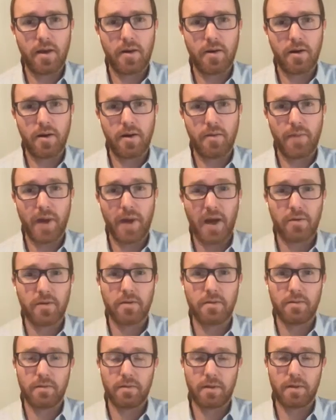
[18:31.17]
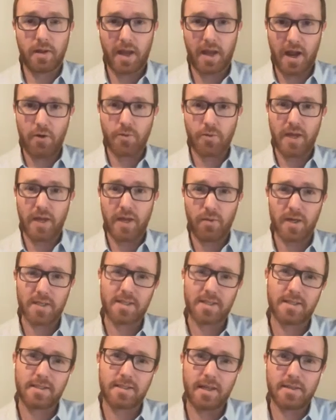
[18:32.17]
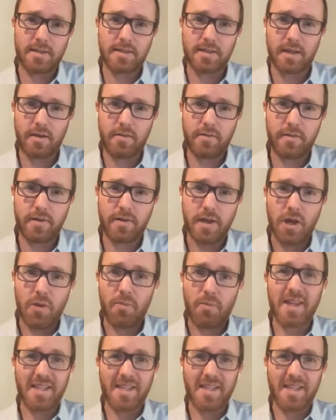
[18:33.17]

about how they want to stay safe.